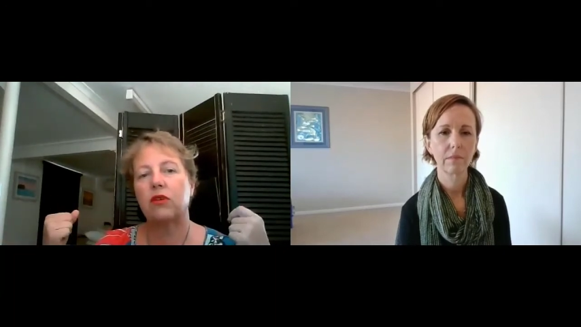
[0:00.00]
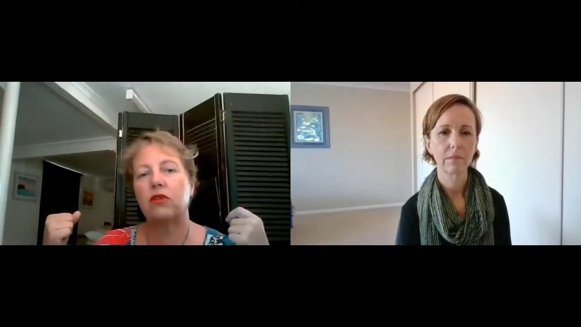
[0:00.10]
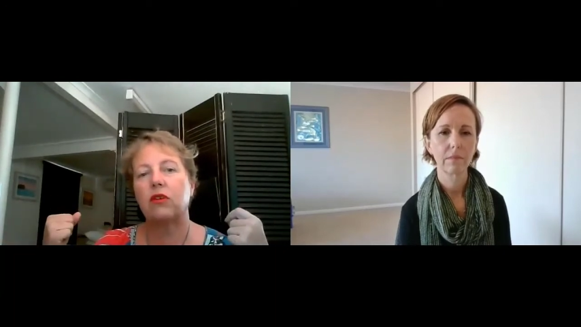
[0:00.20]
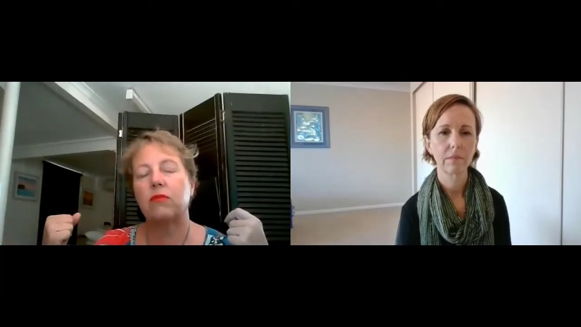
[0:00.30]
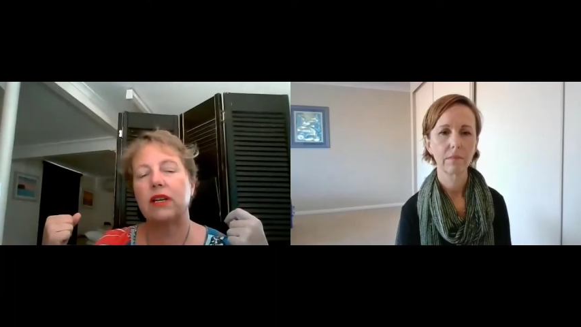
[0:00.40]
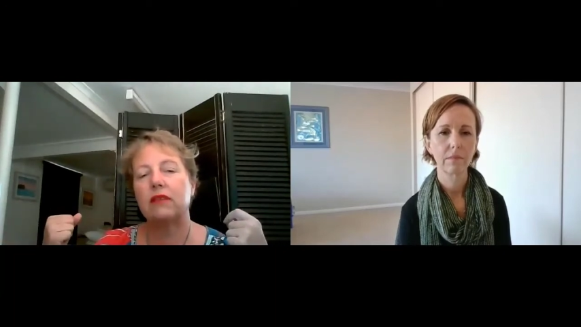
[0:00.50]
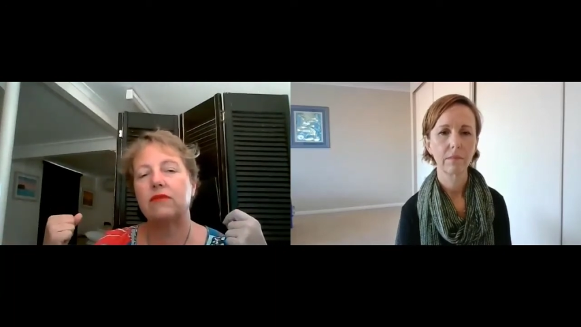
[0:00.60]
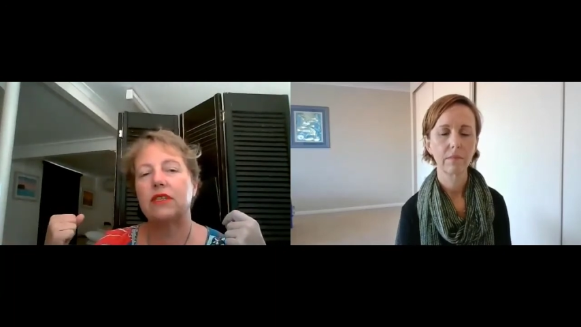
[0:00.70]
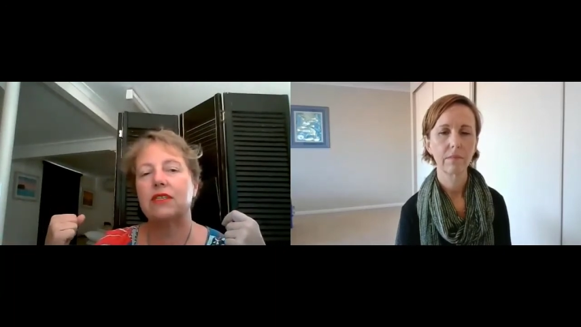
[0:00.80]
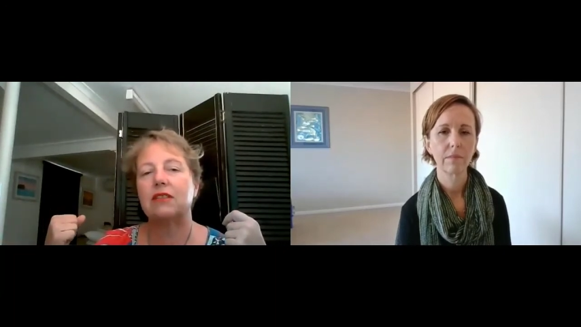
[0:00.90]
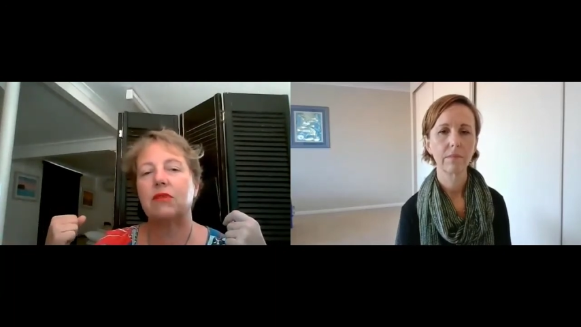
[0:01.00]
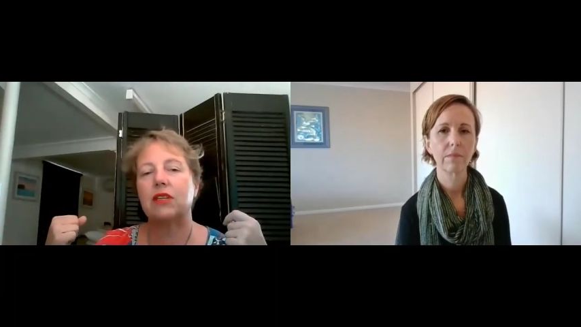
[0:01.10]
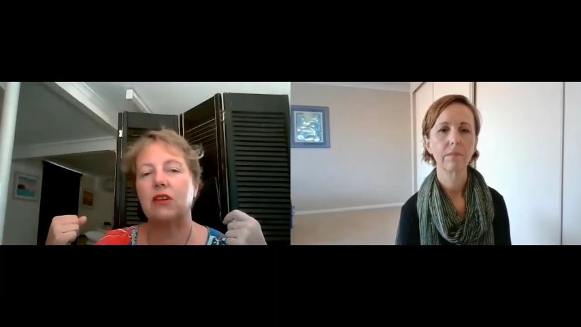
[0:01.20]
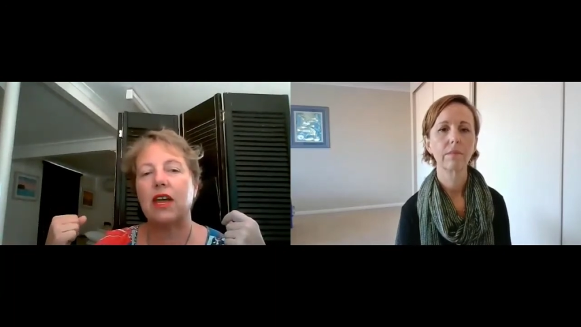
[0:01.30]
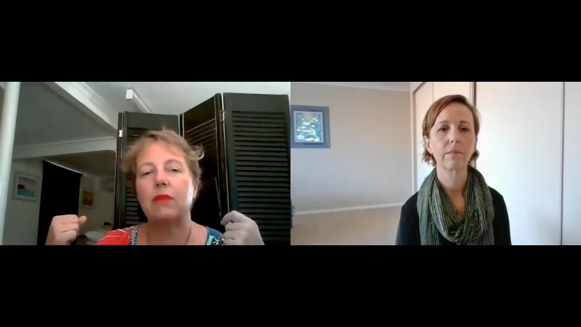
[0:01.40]
Speaker 1: what an old belief system
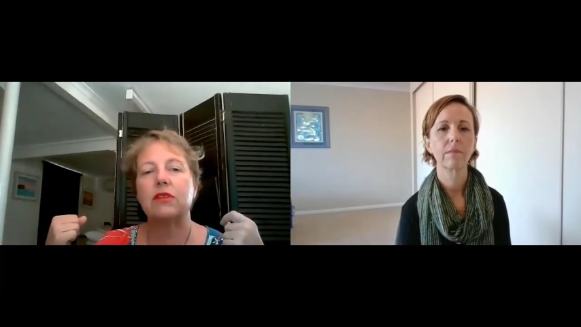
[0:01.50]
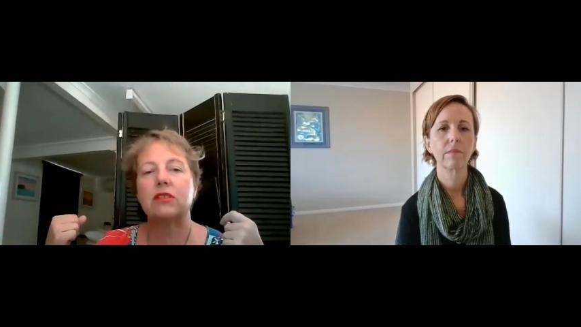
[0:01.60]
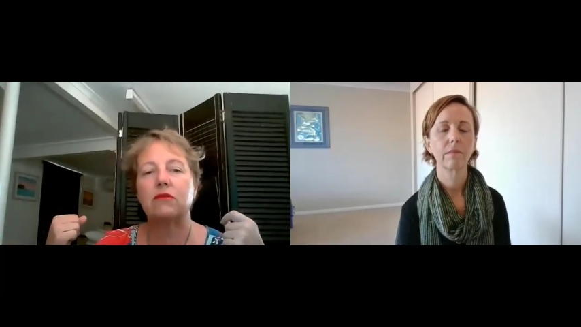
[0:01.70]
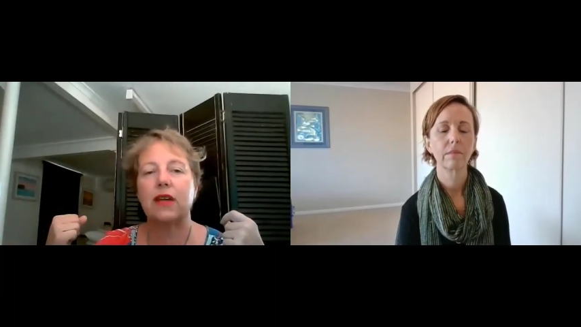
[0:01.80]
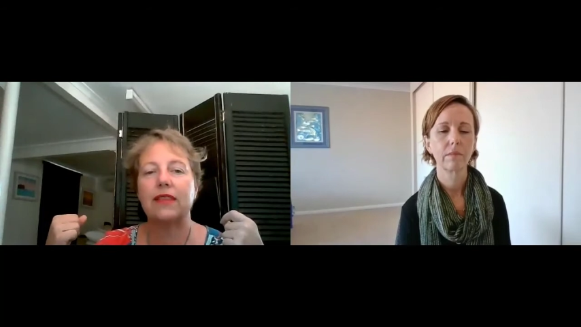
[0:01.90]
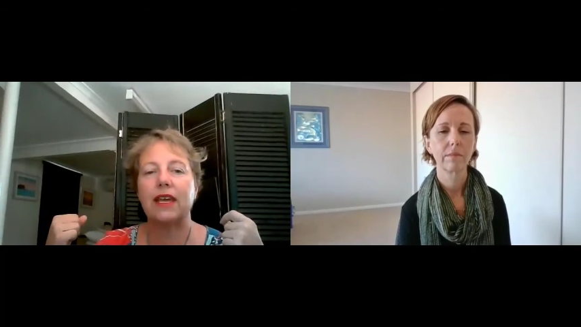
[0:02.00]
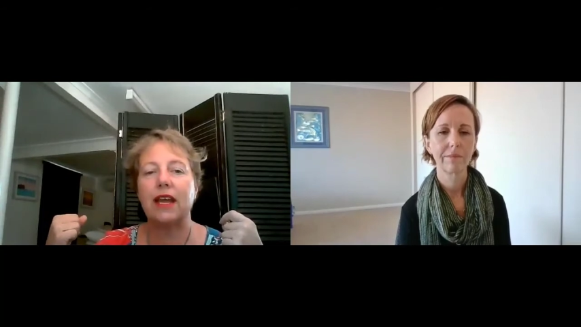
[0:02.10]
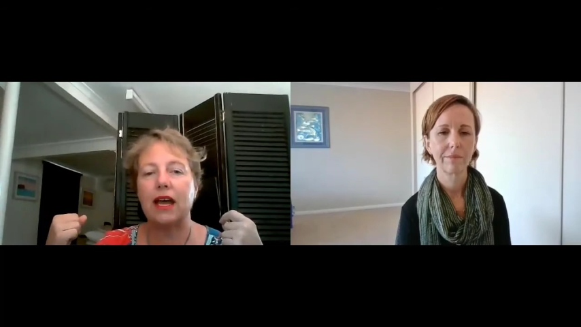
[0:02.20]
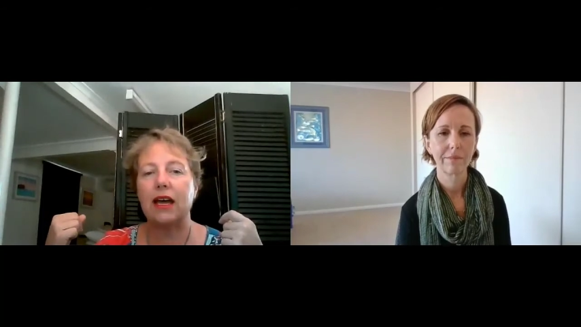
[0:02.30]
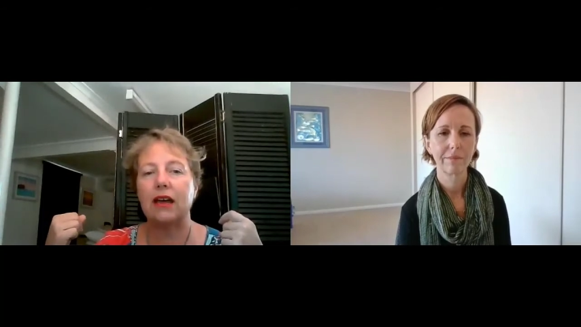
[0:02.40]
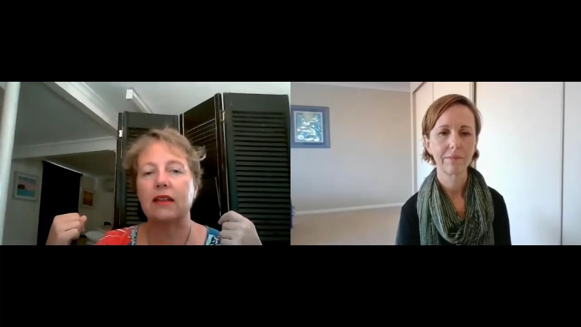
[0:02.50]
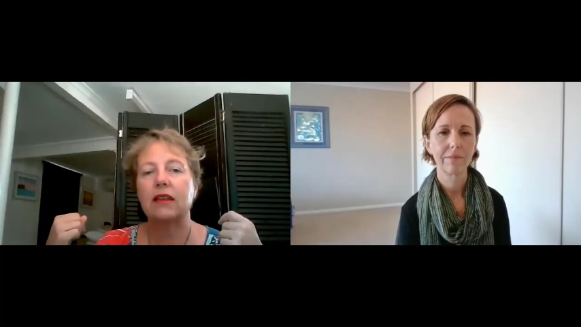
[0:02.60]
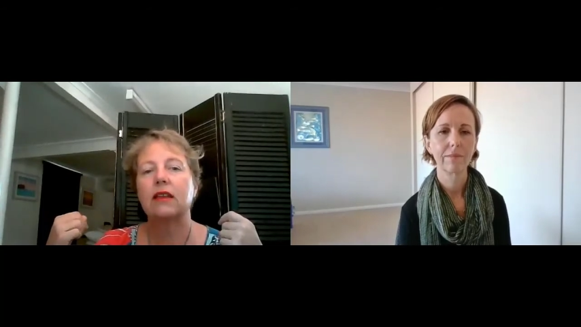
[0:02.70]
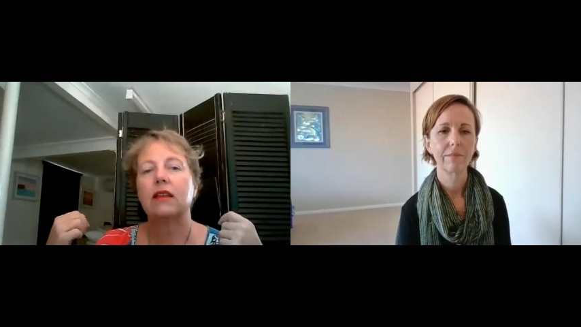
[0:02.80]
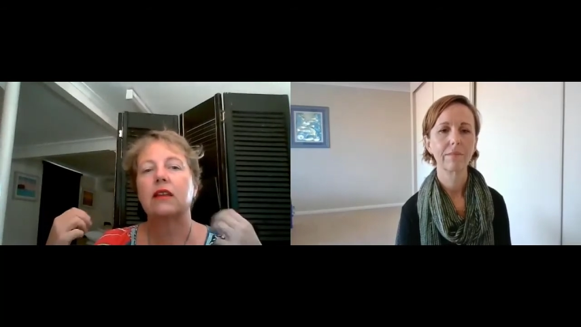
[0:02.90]
and your habits around that are,
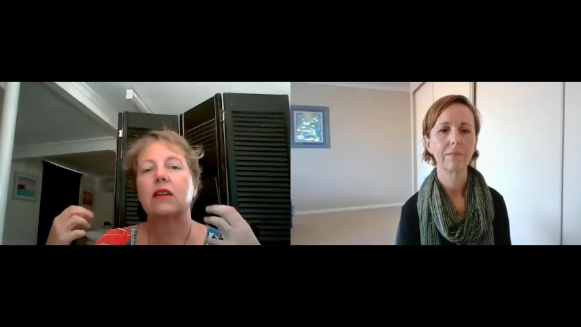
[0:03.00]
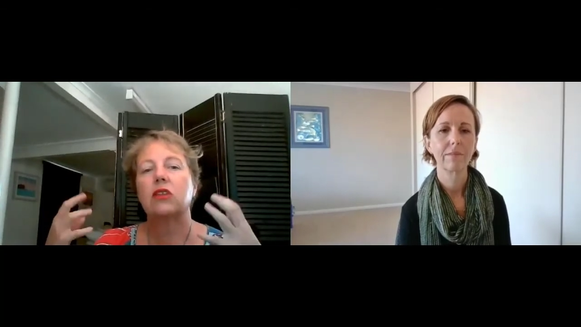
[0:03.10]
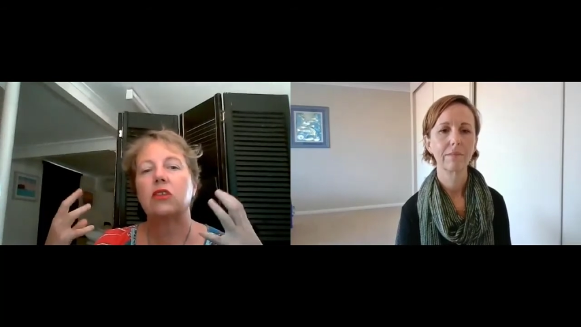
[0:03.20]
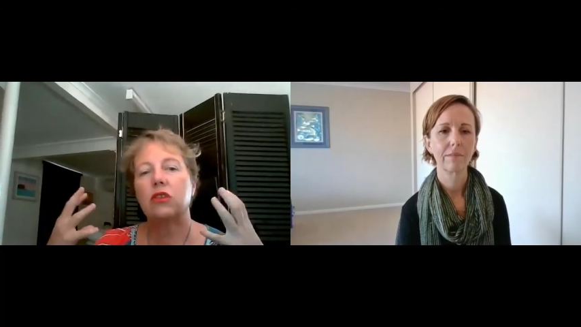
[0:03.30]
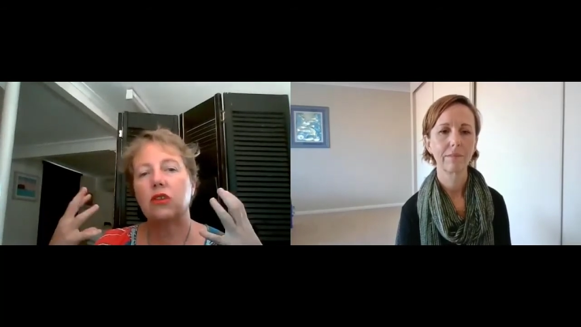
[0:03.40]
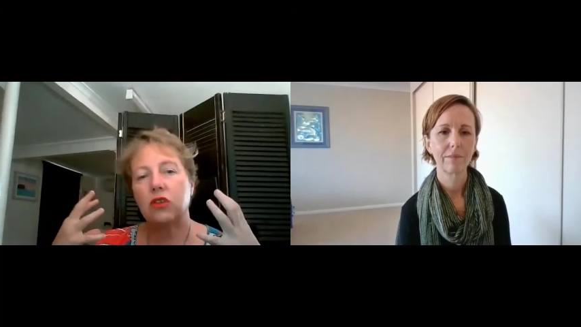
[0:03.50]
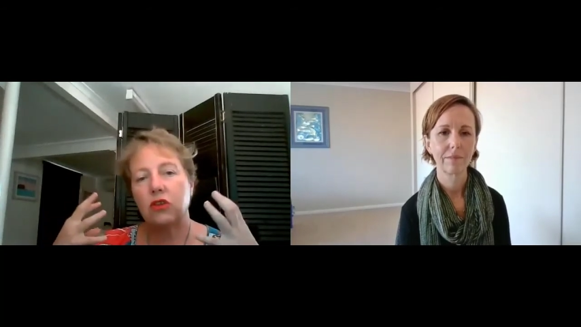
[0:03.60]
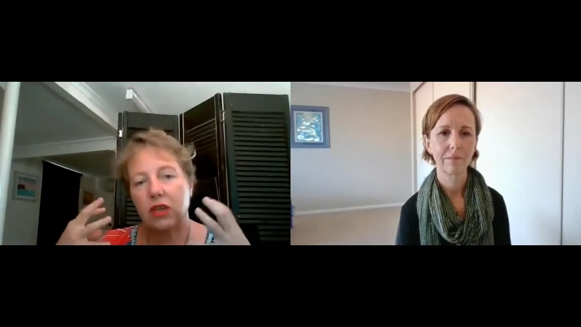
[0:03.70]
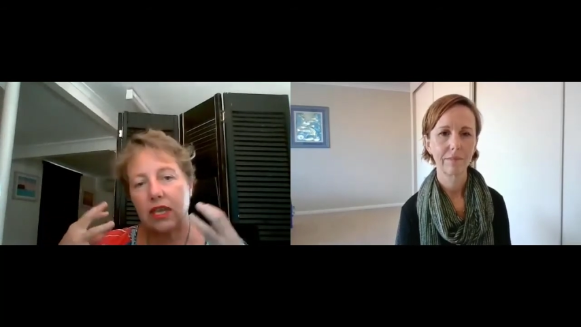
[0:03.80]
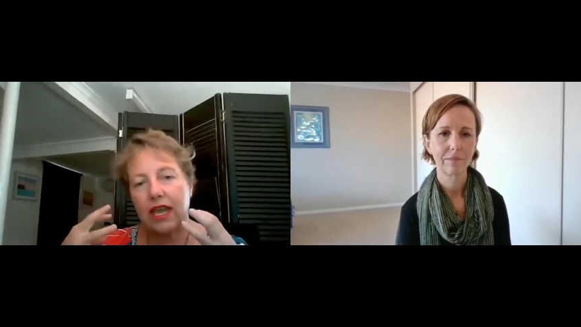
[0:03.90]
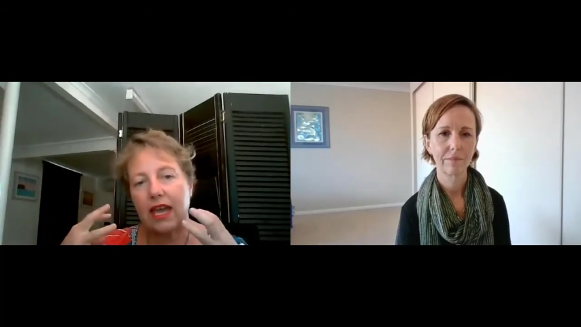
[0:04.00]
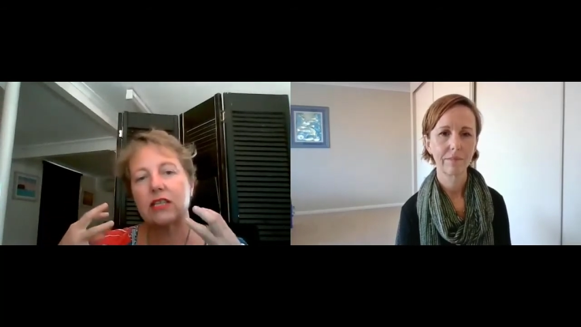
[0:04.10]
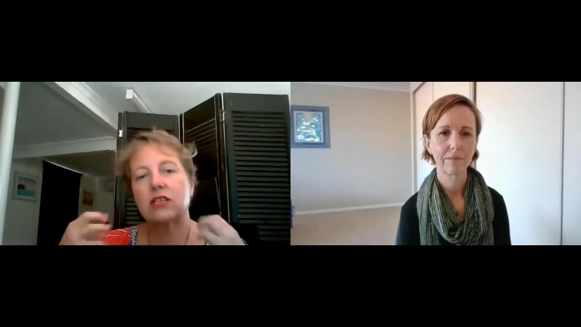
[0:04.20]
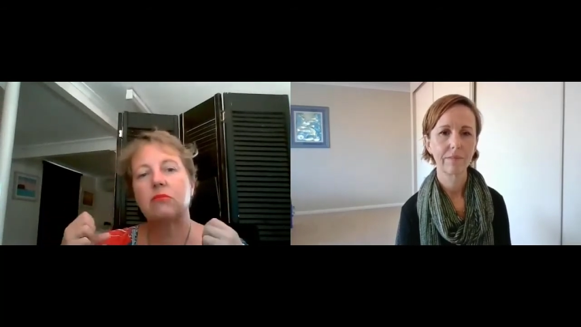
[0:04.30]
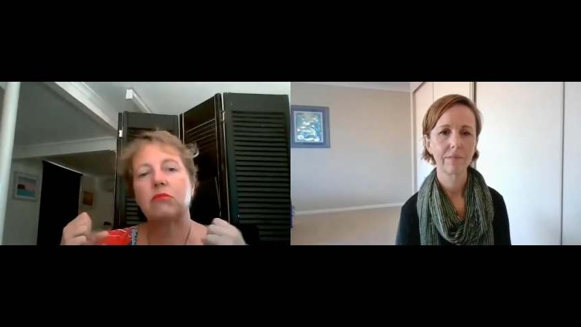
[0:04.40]
you can
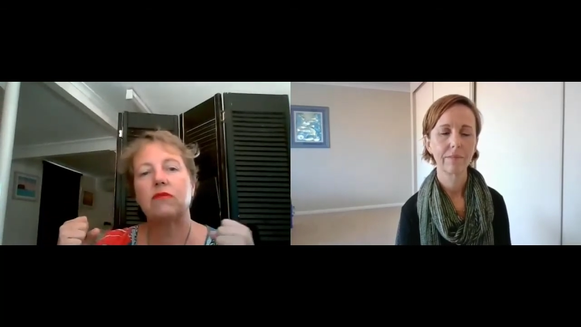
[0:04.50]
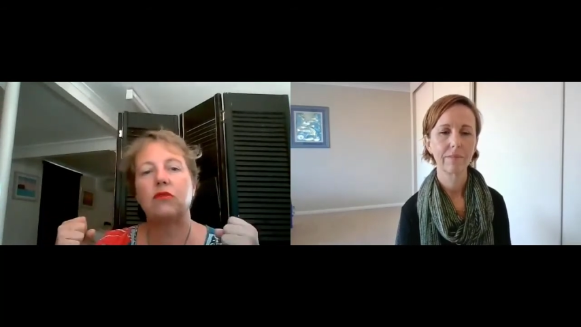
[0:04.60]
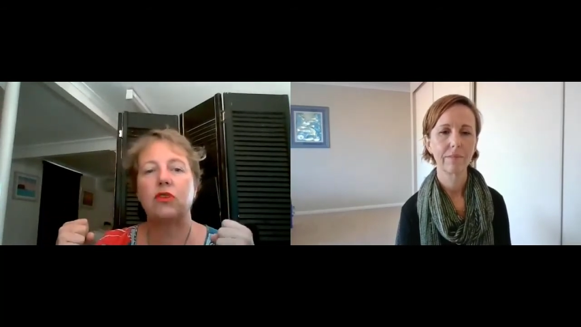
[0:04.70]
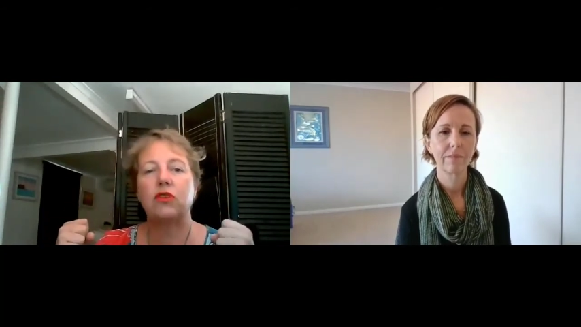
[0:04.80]
catch them before you